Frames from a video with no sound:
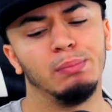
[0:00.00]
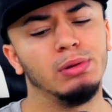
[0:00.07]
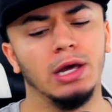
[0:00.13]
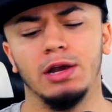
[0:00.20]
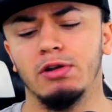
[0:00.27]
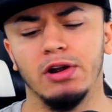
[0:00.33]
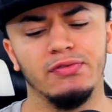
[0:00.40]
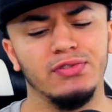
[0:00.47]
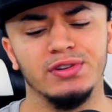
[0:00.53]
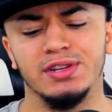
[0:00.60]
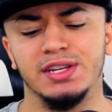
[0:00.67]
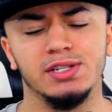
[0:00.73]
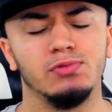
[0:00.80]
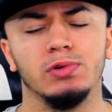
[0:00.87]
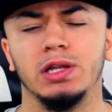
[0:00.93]
Blake Griffin
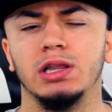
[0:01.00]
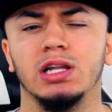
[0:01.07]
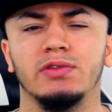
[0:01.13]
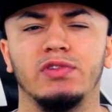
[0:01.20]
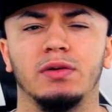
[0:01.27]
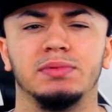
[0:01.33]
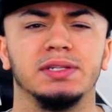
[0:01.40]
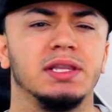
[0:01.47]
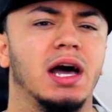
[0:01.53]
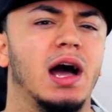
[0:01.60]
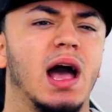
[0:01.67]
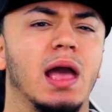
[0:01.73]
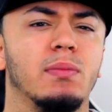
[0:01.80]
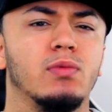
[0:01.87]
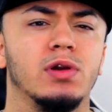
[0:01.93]
doesn't really live up to the
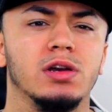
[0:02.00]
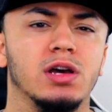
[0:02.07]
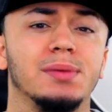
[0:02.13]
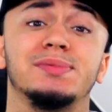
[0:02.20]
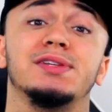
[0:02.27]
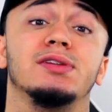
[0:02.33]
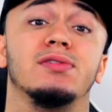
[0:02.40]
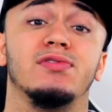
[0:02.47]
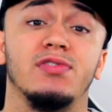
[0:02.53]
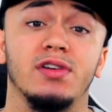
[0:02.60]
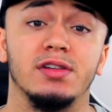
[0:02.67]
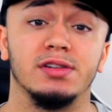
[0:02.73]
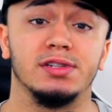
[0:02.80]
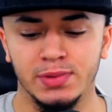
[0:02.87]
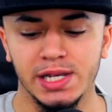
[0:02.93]
hype when it comes to
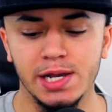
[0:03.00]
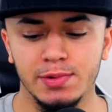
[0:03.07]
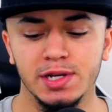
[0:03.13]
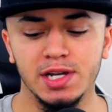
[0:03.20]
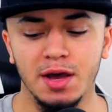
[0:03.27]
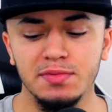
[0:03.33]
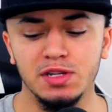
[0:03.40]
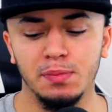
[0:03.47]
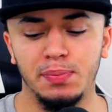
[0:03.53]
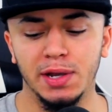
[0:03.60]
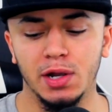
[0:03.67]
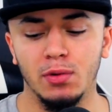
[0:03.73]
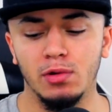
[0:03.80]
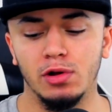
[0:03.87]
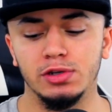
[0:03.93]
defense. And when it comes to
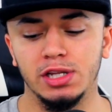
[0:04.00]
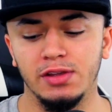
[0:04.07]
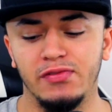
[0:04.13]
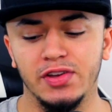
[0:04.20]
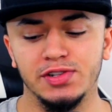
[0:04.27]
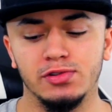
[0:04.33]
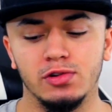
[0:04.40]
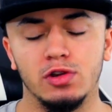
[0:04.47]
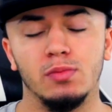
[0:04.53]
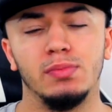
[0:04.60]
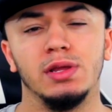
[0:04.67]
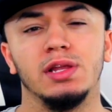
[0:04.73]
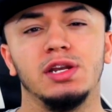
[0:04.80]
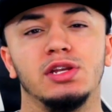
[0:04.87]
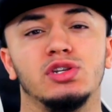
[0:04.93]
pick and roll defense or
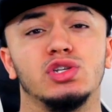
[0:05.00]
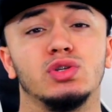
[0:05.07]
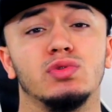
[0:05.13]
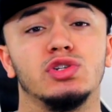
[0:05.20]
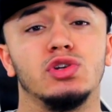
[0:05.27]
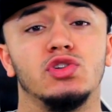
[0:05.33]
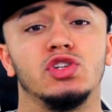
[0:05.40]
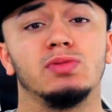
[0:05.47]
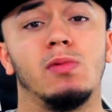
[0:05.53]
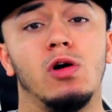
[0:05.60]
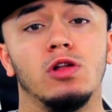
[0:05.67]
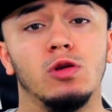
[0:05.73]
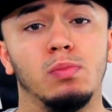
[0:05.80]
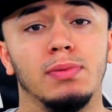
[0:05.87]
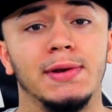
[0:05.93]
ability to switch on
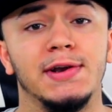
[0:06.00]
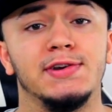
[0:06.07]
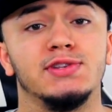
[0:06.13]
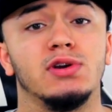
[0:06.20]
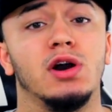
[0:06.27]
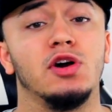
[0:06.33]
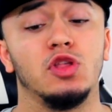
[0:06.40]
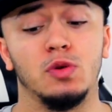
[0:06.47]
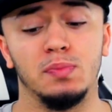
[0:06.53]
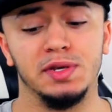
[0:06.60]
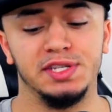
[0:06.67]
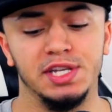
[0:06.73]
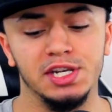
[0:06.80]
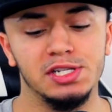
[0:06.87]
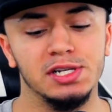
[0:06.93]
smaller players or other
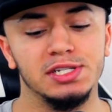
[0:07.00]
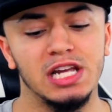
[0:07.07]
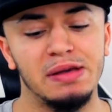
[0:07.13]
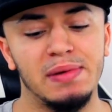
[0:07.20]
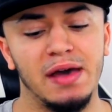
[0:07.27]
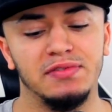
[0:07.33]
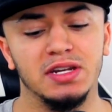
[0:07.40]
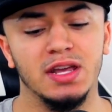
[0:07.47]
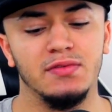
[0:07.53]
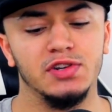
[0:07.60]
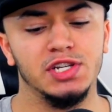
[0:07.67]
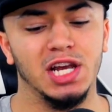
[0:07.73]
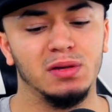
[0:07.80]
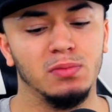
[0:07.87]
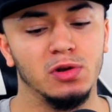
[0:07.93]
positions, I'm gonna have to give a
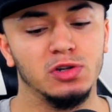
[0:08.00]
check